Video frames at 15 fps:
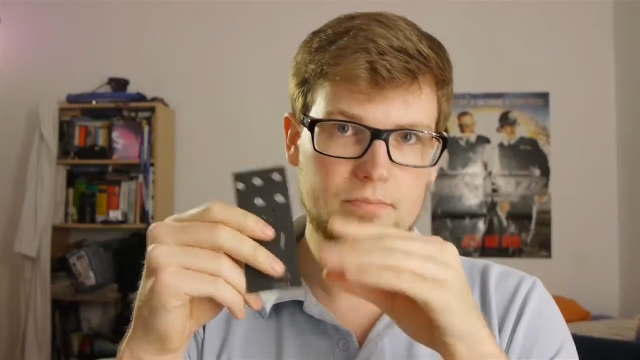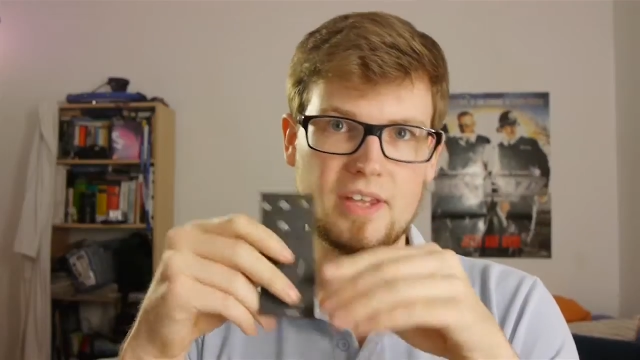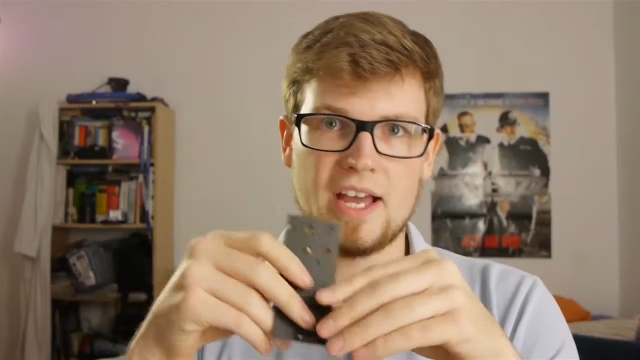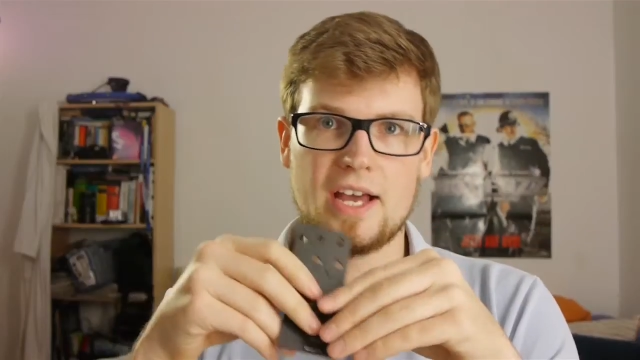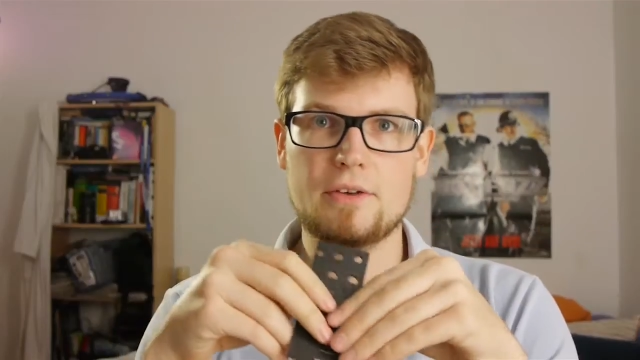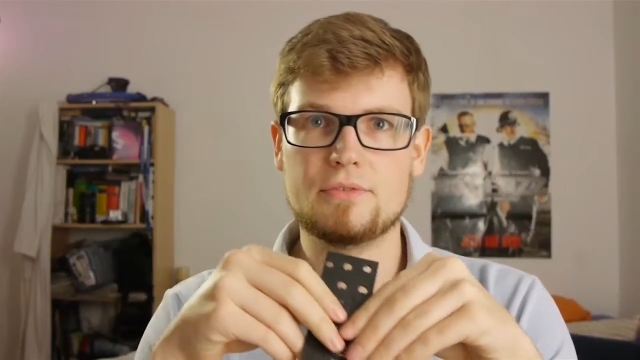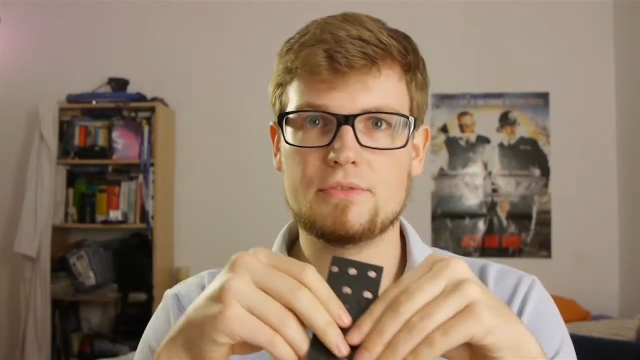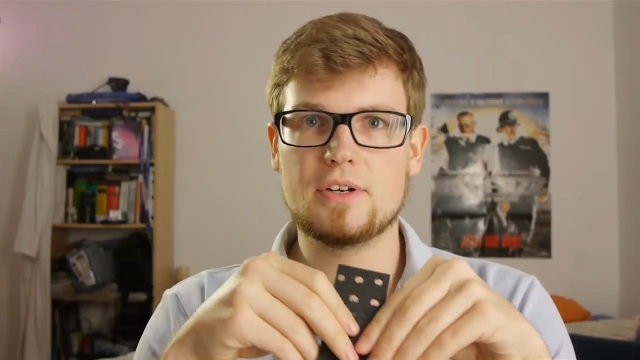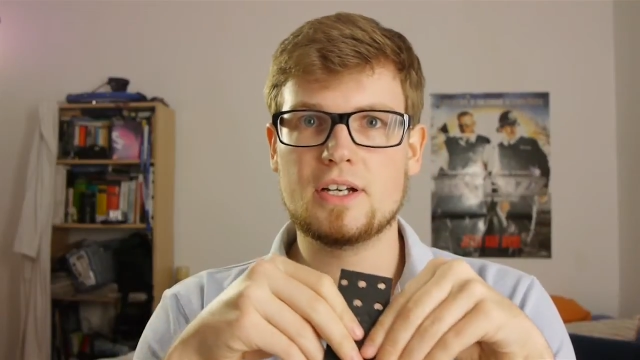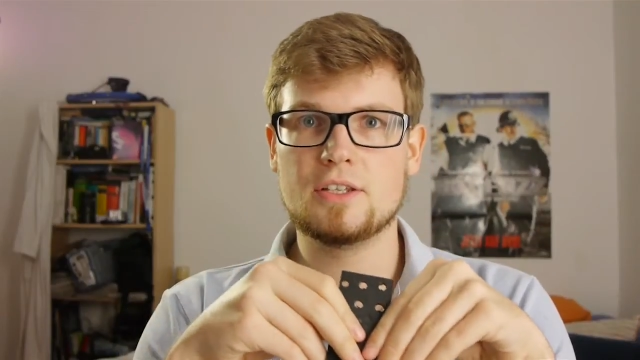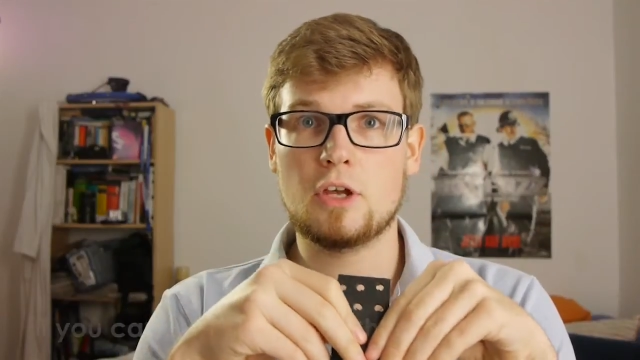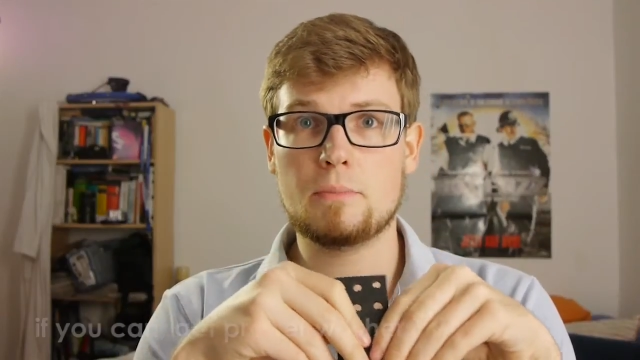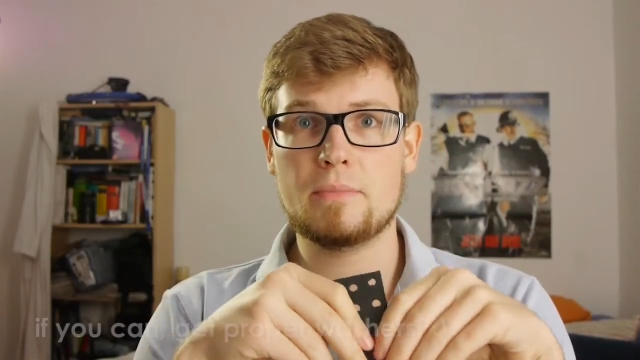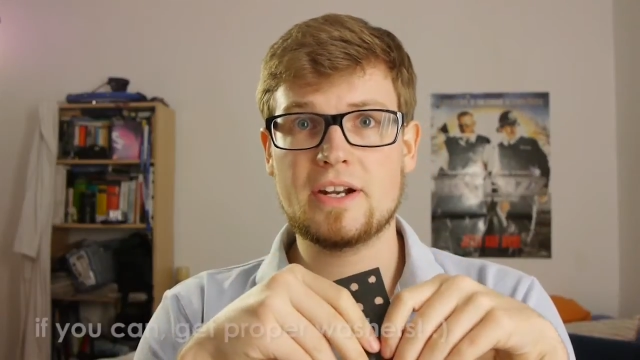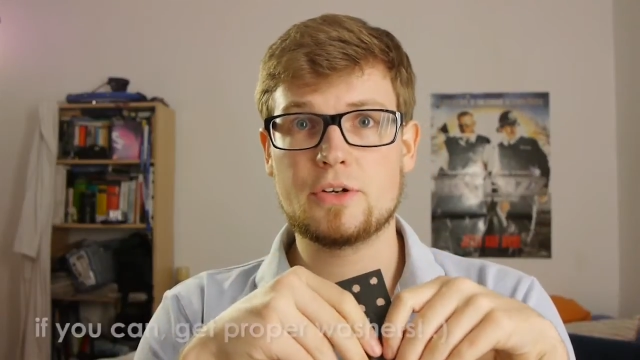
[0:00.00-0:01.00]
have
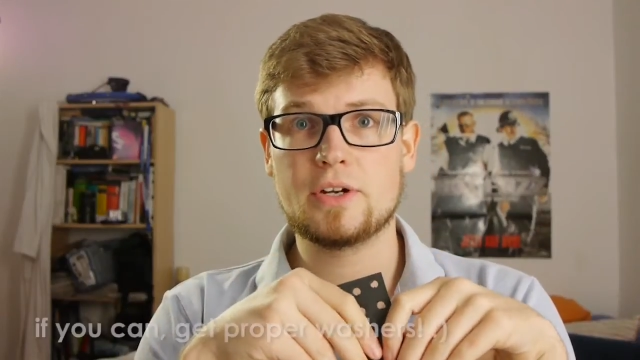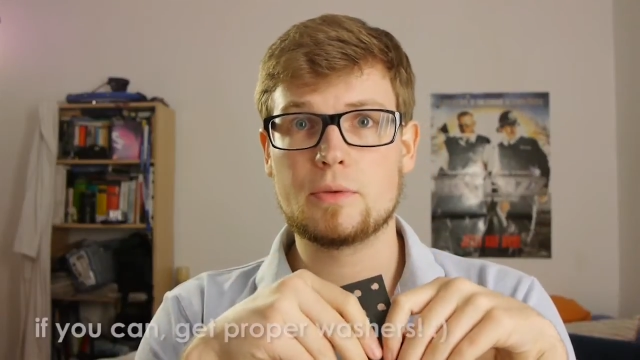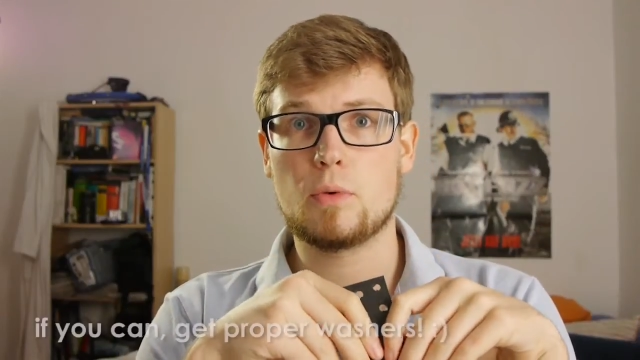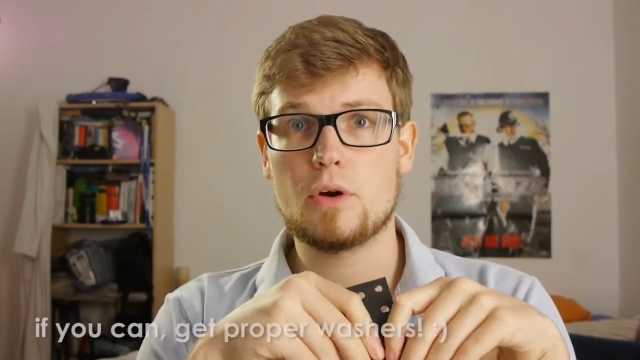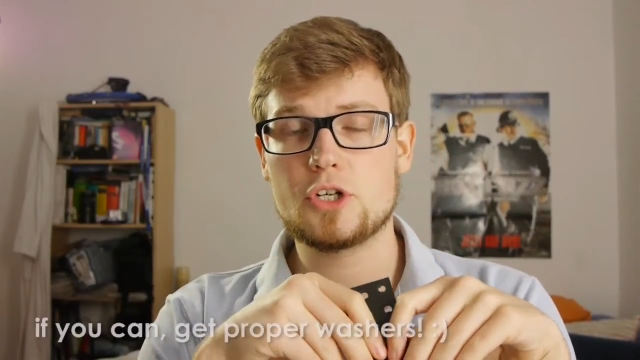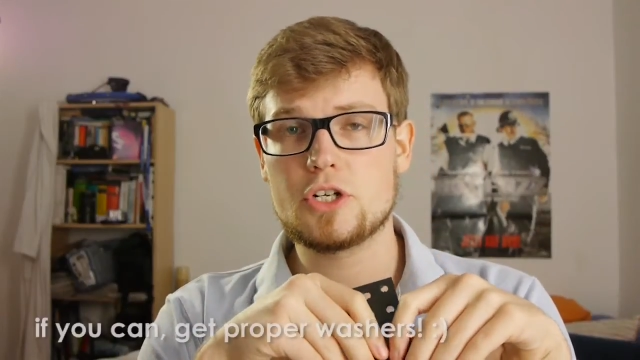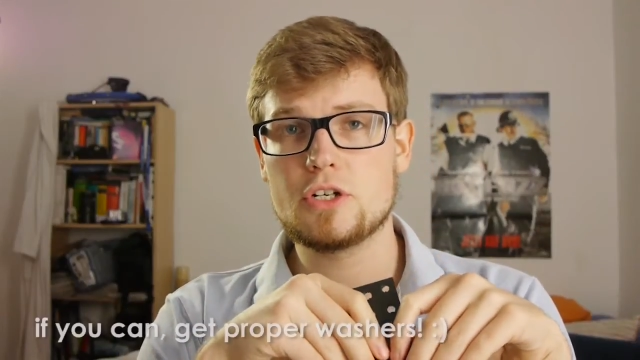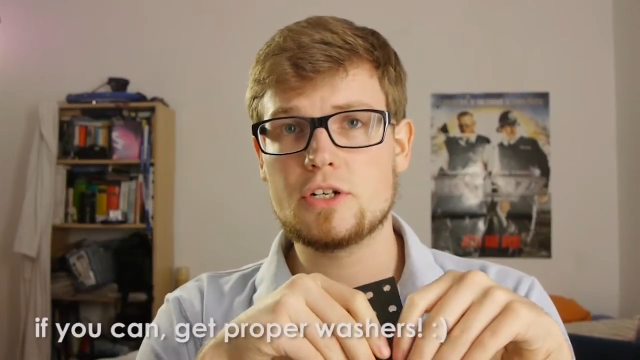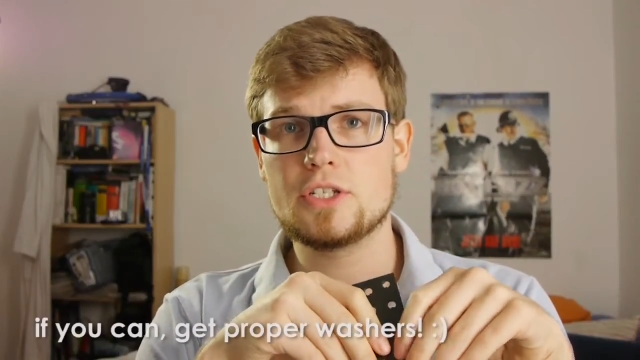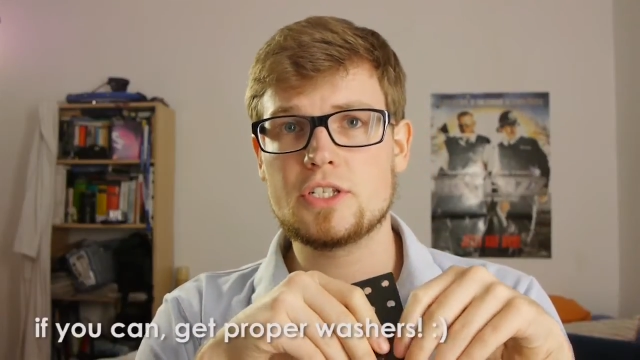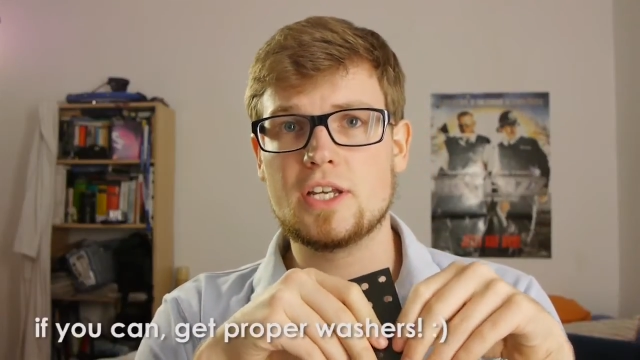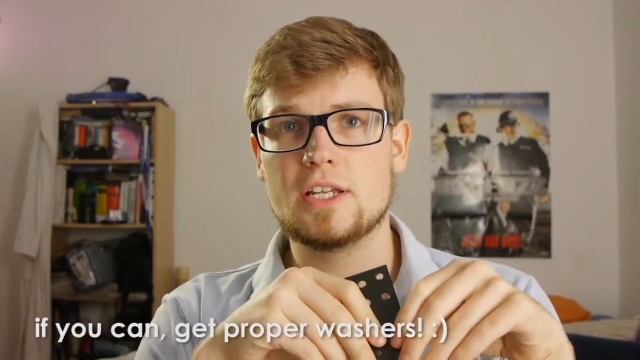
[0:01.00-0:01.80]
non-metric washers,